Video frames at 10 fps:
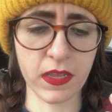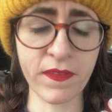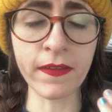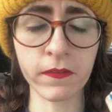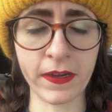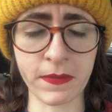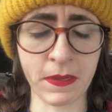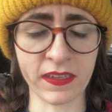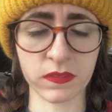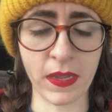He founded Random
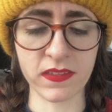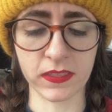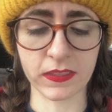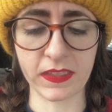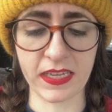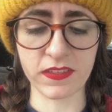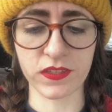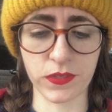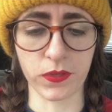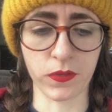Acts basically
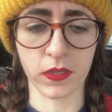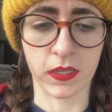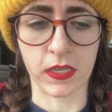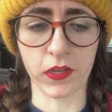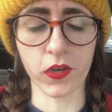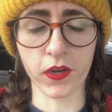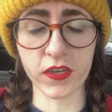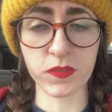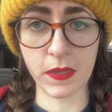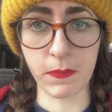to
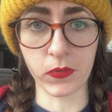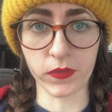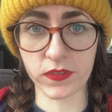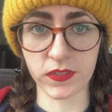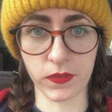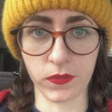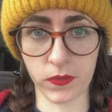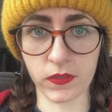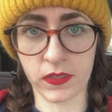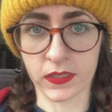encourage people
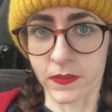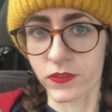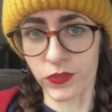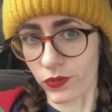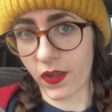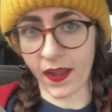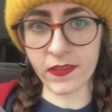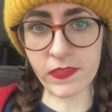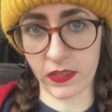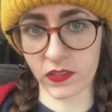to do
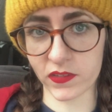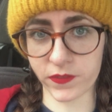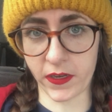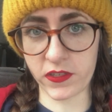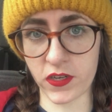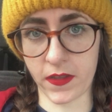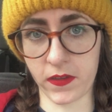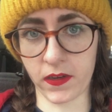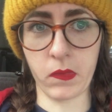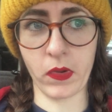kind things for each
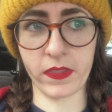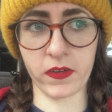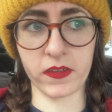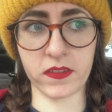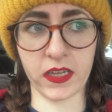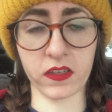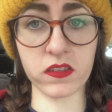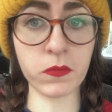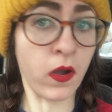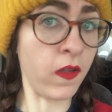other, whether it's a
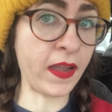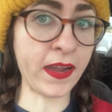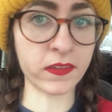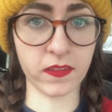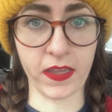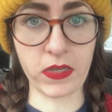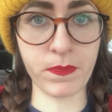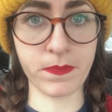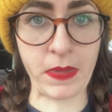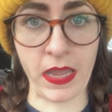small act like
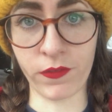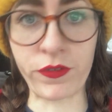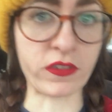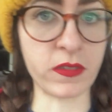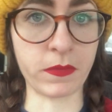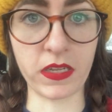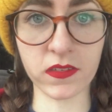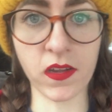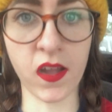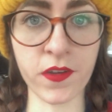paying for somebody's
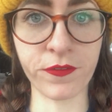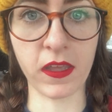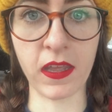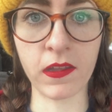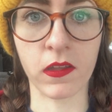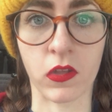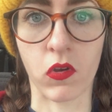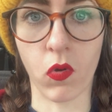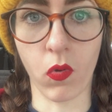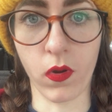coffee
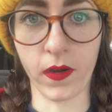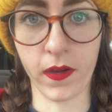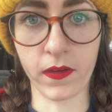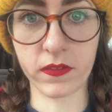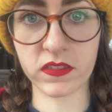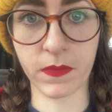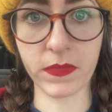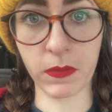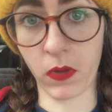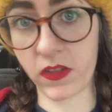or
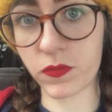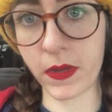something much